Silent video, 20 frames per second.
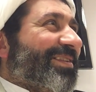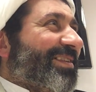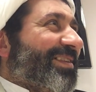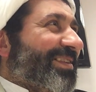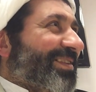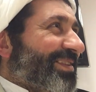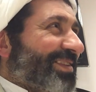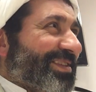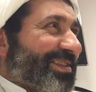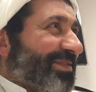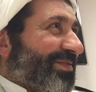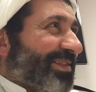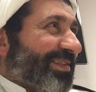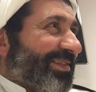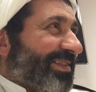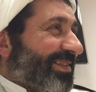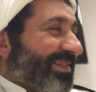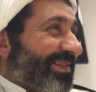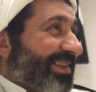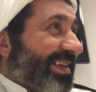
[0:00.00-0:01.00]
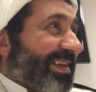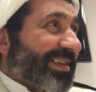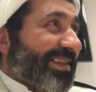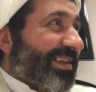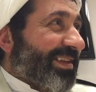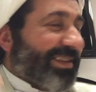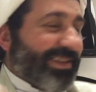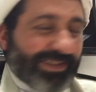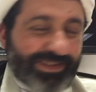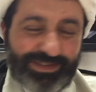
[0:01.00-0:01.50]
you know, it's a
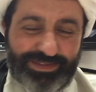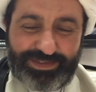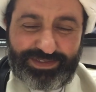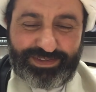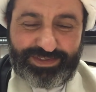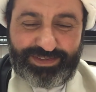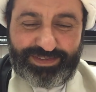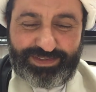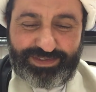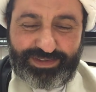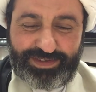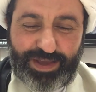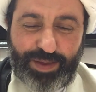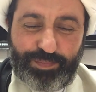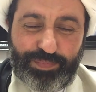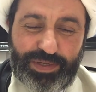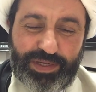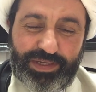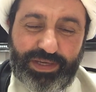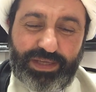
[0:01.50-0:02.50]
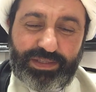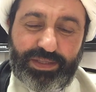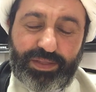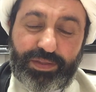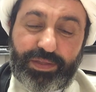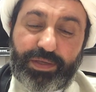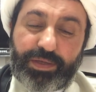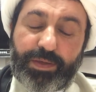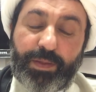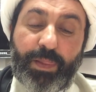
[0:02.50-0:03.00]
very
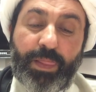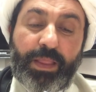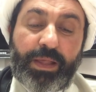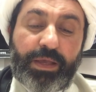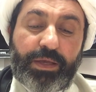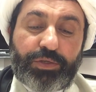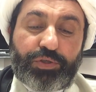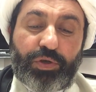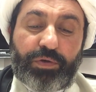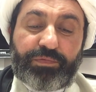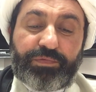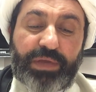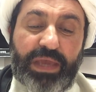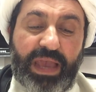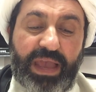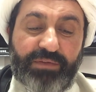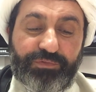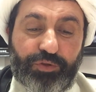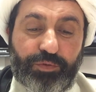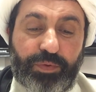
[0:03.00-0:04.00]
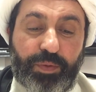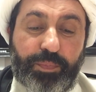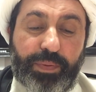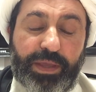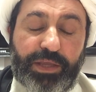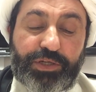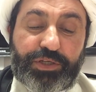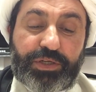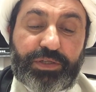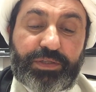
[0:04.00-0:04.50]
complicated thing. So we have to be
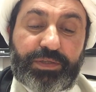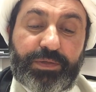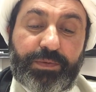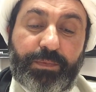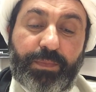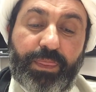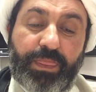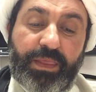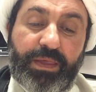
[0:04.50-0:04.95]
patient.